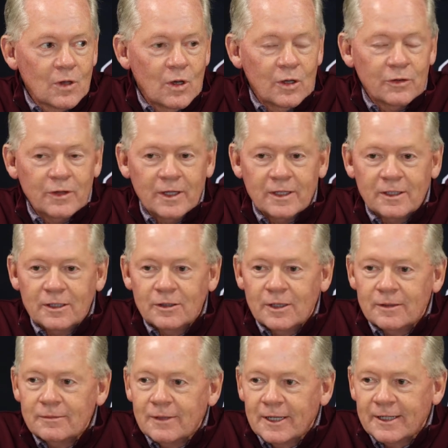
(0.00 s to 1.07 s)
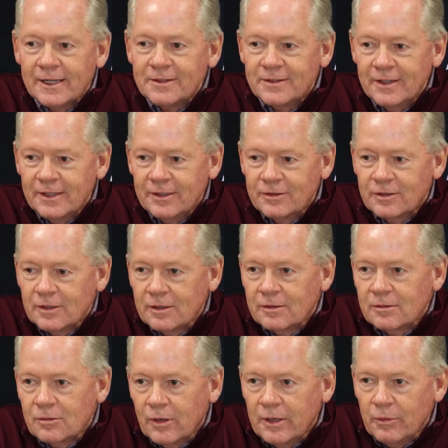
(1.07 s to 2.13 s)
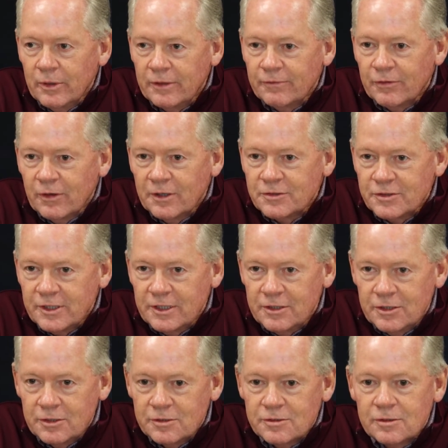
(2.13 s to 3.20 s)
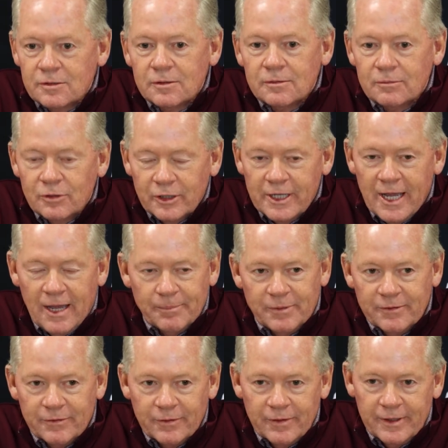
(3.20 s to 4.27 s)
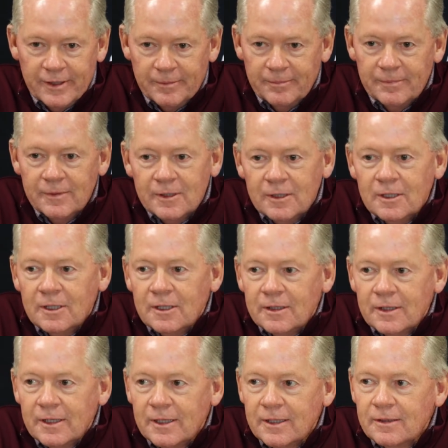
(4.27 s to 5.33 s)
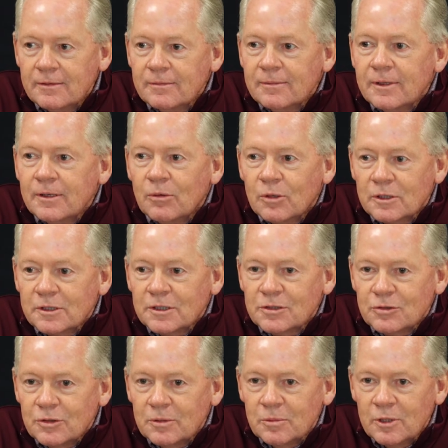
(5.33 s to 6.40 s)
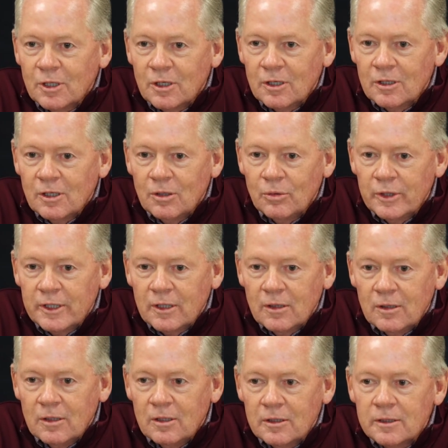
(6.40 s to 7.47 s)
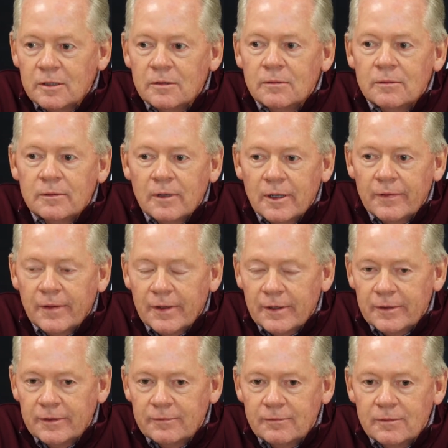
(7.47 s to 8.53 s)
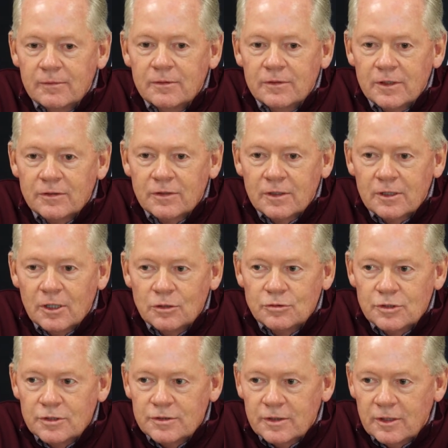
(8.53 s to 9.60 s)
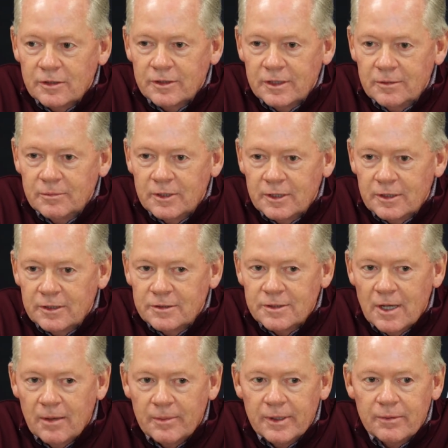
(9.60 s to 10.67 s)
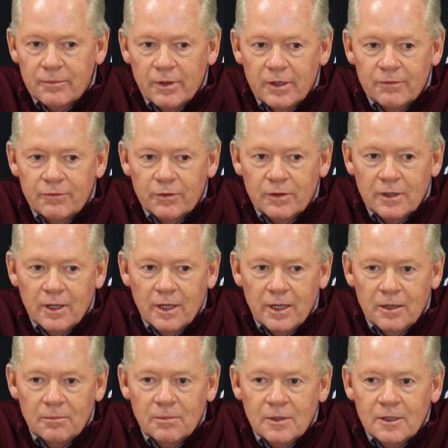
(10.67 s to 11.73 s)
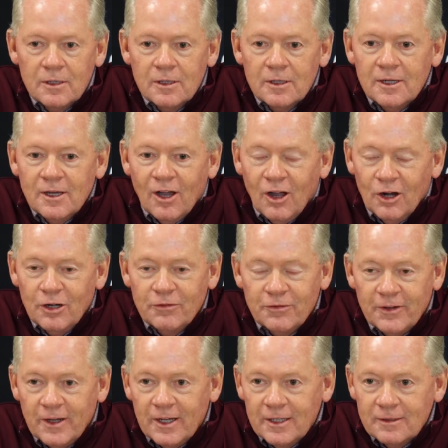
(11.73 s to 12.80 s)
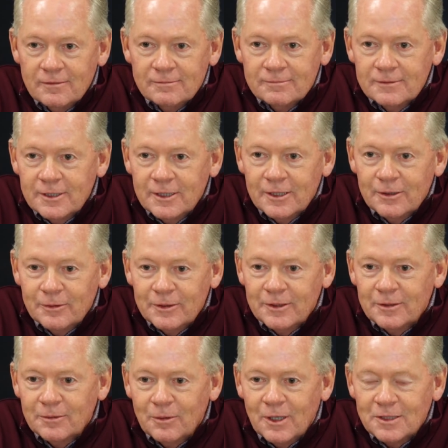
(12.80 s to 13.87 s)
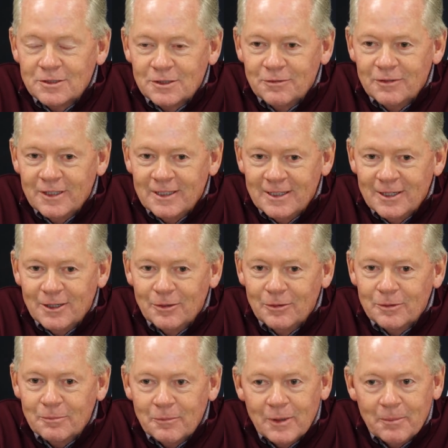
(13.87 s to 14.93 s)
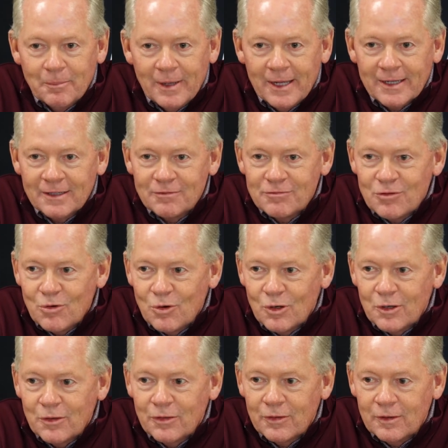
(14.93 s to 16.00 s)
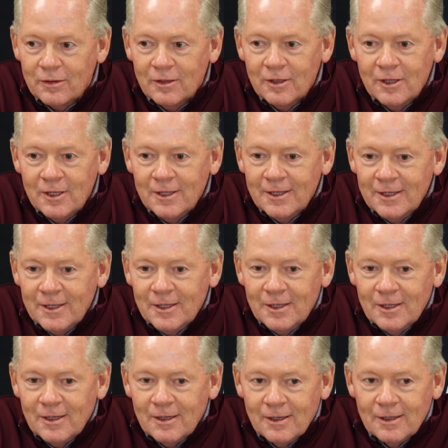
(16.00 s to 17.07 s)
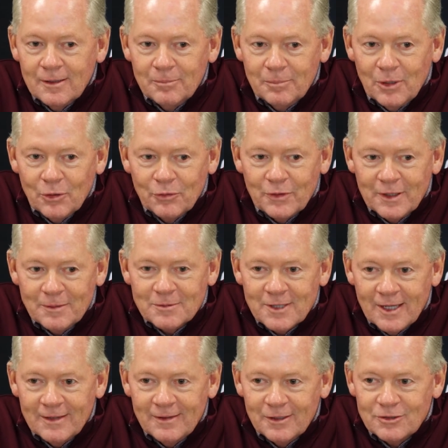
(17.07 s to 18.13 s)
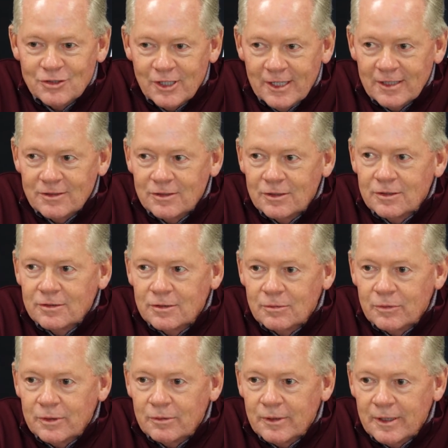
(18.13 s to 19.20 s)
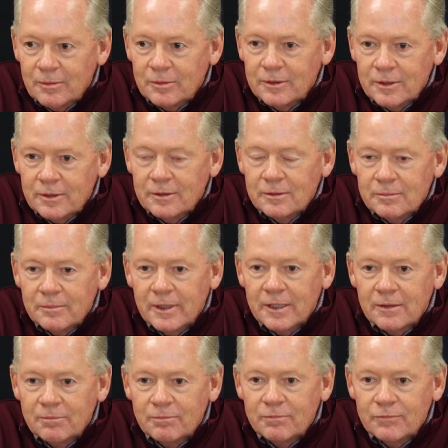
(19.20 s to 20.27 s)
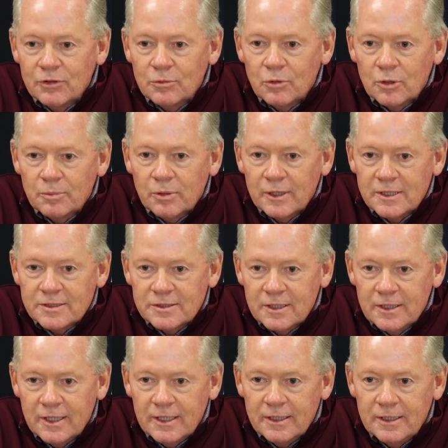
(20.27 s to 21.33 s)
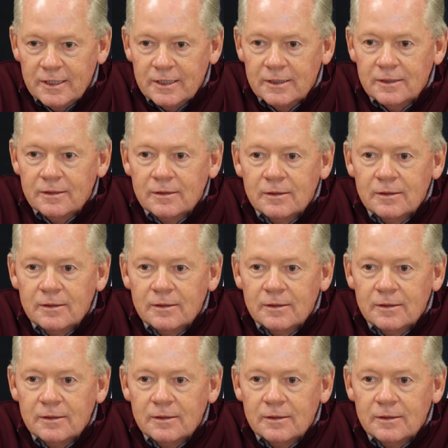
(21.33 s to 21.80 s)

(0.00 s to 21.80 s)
Oh, thank you. Like I said, it's a great win for our seniors. Really happy for them. They worked extremely hard all week long, and I thought our assistant coaches and our team did a good job getting ready for the game. Hard fought, you know, when you watch the video, we went back and forth, and both teams had their chances, and we were able to make a few more plays than they did.